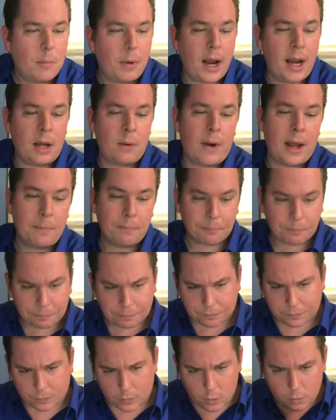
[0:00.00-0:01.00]
But anyway,
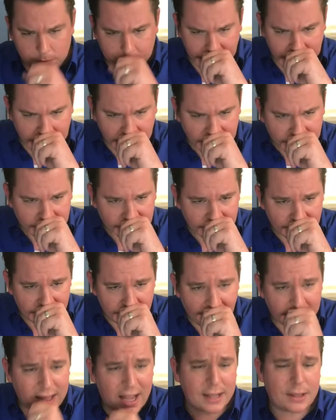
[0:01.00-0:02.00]

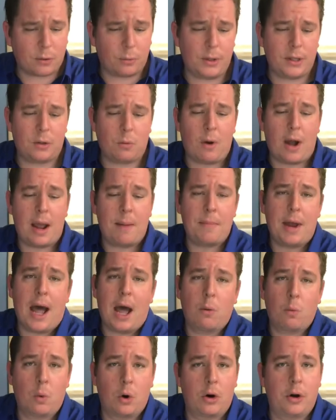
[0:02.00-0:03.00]
that's the reason why I'm
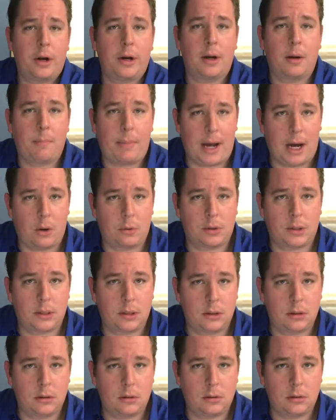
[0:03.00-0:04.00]
not worried
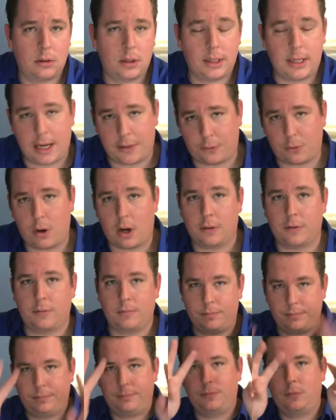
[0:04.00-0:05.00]
about a death
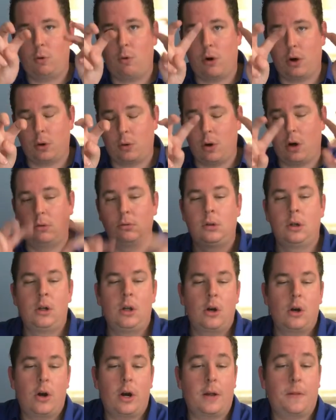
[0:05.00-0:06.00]
cross, quote unquote,
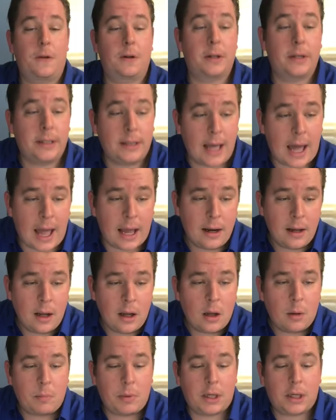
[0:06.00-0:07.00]
or anything like that,
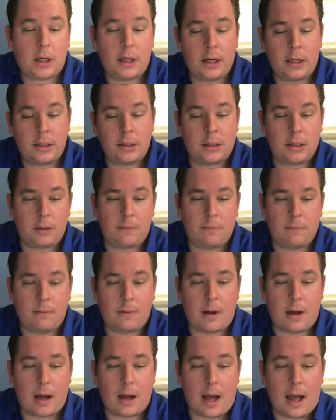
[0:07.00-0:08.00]
because
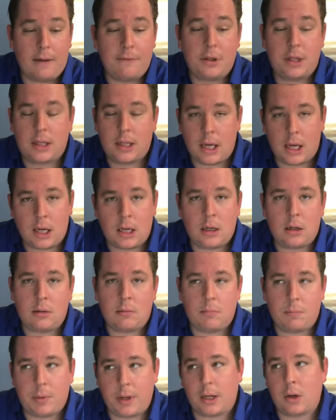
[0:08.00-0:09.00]
I've seen
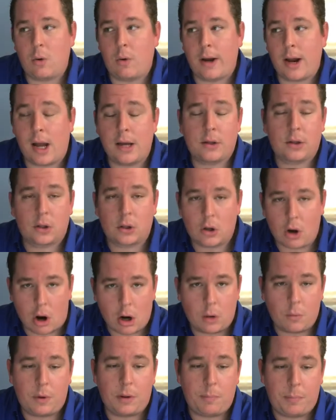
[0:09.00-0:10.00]
Bitcoin. I
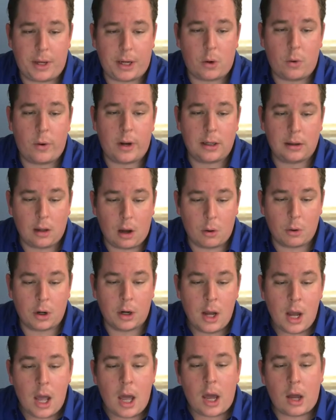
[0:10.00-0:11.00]
started with Bitcoin
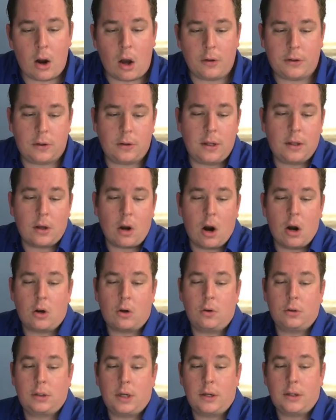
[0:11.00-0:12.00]
lower. And also this
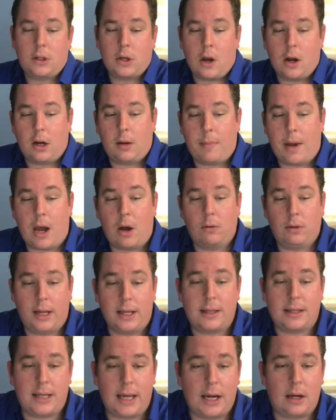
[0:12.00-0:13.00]
article does talk about,
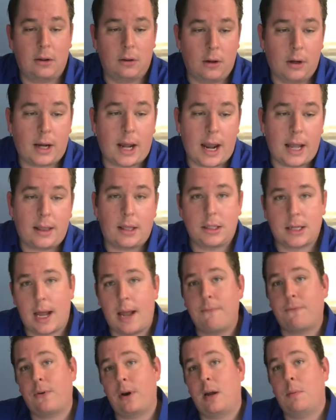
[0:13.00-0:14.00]
let's take a look at the
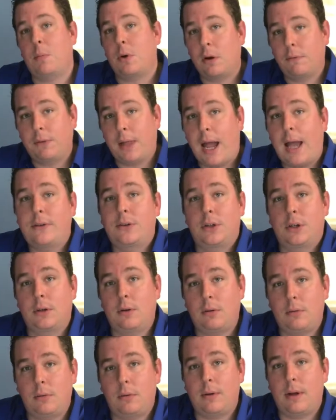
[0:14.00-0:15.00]
time frame of last
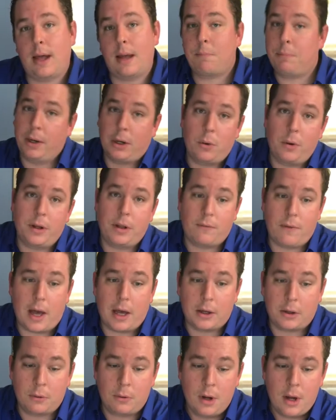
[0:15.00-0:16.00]
year at Bitcoin's
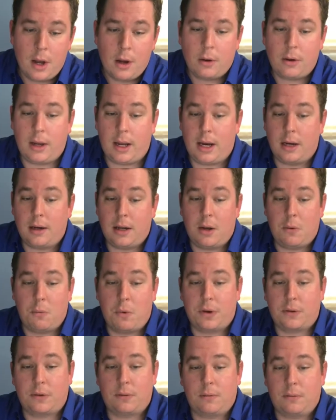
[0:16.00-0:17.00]
value, and
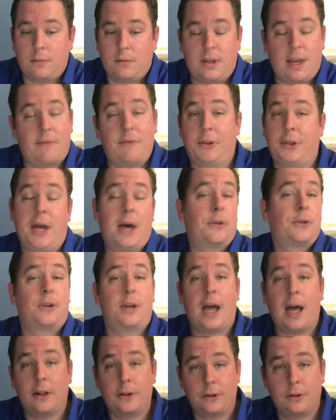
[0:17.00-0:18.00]
it wasn't seven
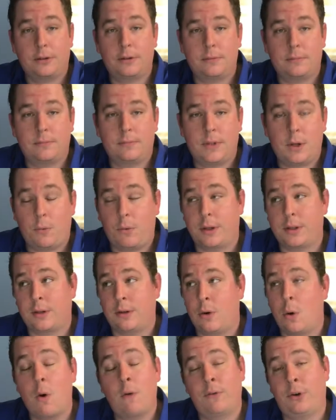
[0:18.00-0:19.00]
thousand dollars. It
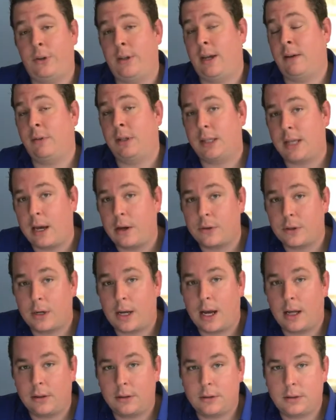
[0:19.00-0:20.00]
wasn't over seven thousand
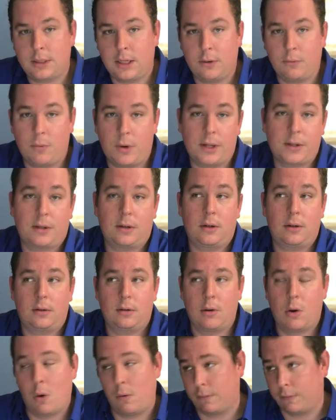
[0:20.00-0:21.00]
dollars. It wasn't
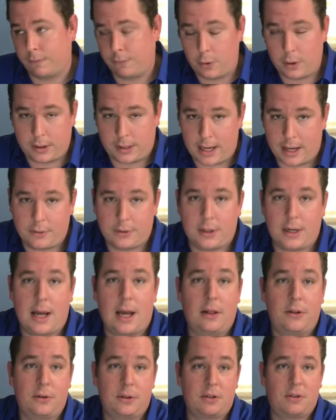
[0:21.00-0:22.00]
over four thousand
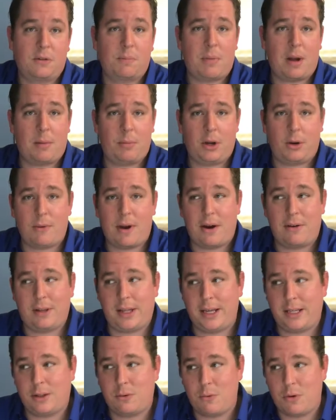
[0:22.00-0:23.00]
dollars. It was probably around
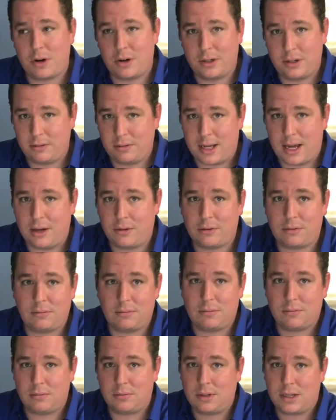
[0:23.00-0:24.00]
like the one or two
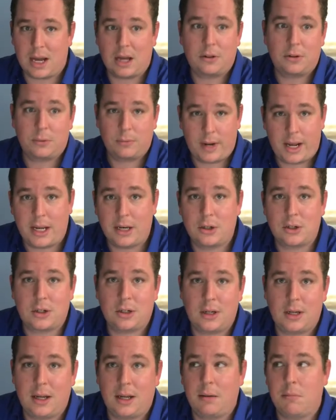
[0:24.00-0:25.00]
thousand dollars
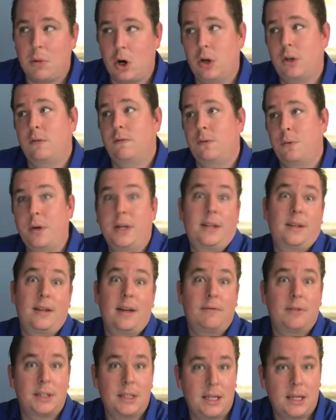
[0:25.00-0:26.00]
range in March of twenty
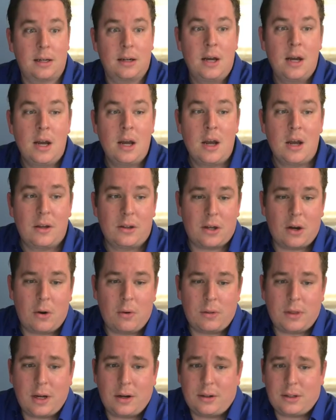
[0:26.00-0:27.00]
seventeen.
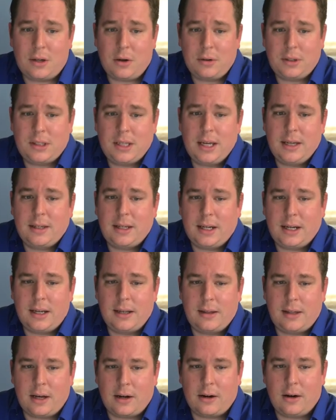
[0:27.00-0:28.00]
So there's those things to
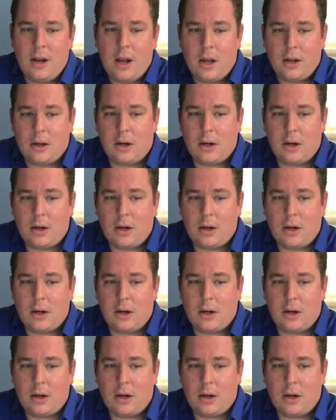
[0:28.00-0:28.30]
consider.